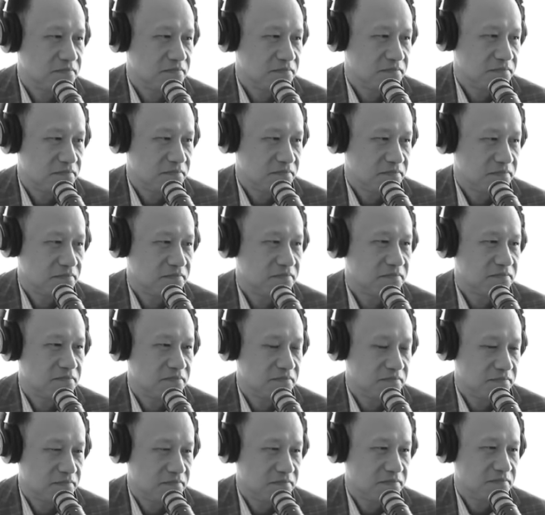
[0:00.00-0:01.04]

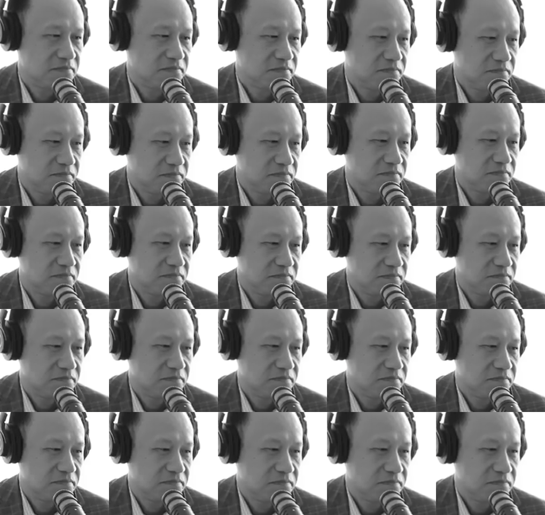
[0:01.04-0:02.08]

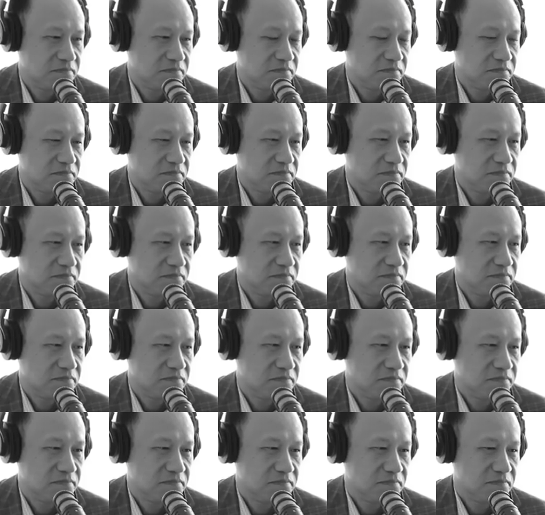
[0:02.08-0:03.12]

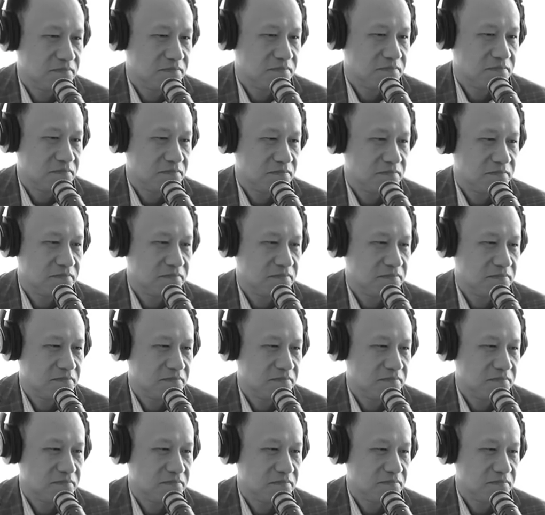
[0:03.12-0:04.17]

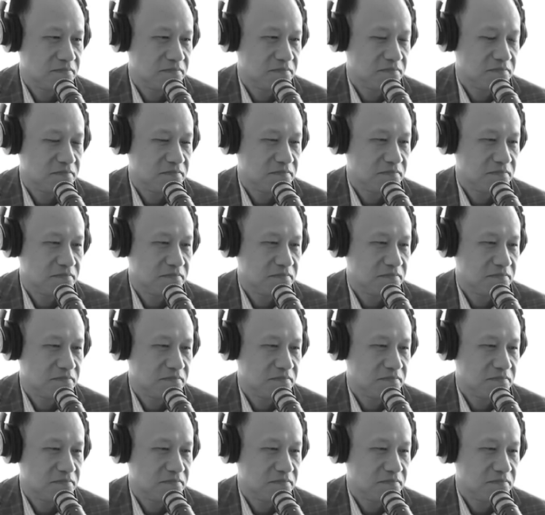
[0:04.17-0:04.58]
[no speech]